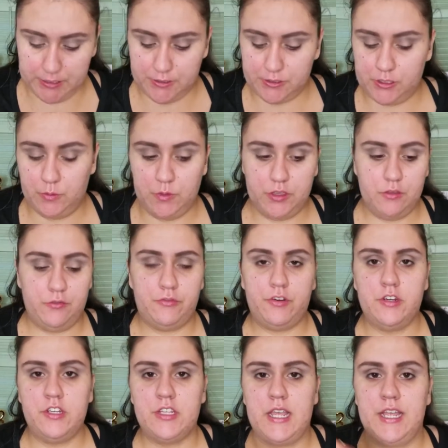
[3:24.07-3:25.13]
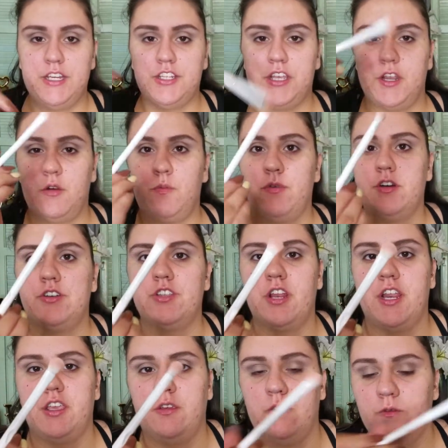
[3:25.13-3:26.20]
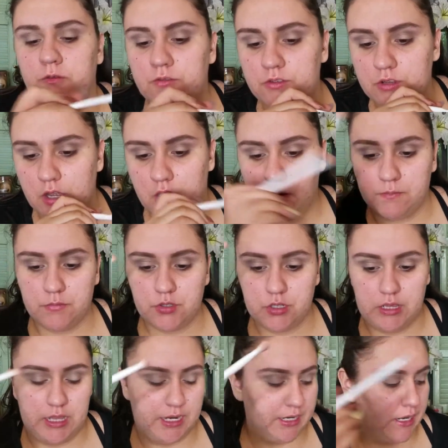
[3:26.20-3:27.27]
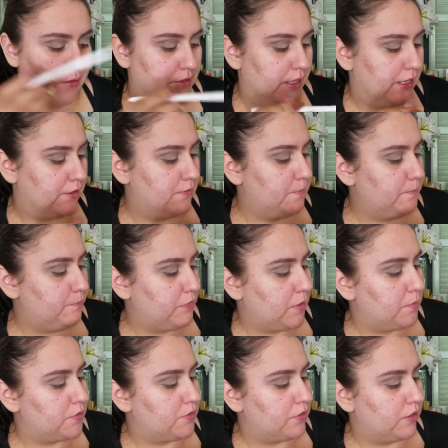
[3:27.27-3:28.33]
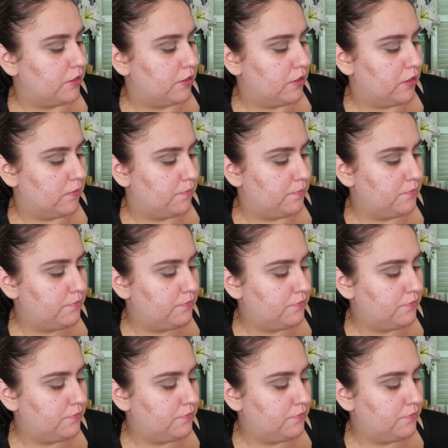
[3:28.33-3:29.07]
So with the first eyeshadow brush that I used to lay down that, I'm just gonna